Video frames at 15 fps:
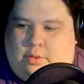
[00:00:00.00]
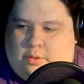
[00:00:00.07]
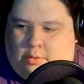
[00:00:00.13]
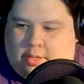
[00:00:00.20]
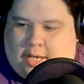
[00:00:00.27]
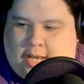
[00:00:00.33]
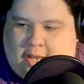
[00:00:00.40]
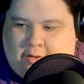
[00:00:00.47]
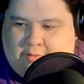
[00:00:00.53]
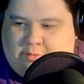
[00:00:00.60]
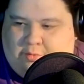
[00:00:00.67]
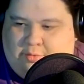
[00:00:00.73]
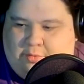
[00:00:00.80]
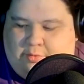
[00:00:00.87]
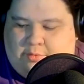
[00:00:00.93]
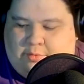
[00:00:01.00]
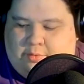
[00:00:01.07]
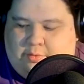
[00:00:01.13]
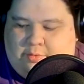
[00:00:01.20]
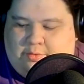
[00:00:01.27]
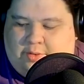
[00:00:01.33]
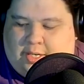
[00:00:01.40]
have
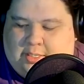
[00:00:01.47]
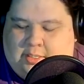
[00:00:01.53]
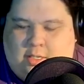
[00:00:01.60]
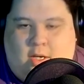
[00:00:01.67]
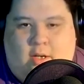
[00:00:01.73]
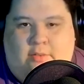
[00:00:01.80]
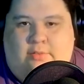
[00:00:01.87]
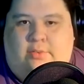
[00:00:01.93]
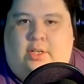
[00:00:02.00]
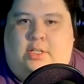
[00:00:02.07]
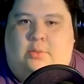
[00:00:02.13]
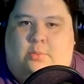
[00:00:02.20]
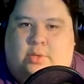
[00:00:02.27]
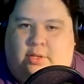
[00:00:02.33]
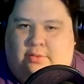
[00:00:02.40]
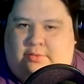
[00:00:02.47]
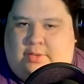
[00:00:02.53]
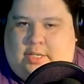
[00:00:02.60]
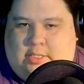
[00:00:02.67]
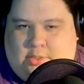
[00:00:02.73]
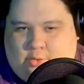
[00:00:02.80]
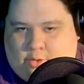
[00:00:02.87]
faced conflict, we have
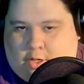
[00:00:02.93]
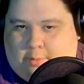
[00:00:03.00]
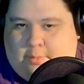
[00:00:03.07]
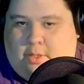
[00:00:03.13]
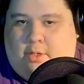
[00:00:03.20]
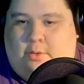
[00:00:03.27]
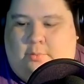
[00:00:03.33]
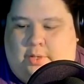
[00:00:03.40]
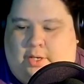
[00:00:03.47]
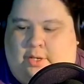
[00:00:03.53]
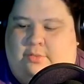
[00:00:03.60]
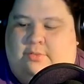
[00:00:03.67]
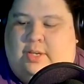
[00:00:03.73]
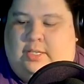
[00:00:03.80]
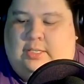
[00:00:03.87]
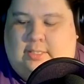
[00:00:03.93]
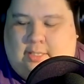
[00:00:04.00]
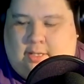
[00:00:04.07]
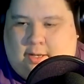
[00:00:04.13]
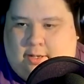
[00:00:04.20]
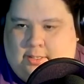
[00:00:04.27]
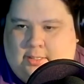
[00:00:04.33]
faced trauma, we have faced
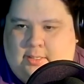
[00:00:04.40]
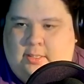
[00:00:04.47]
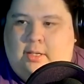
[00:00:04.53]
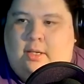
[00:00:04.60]
loss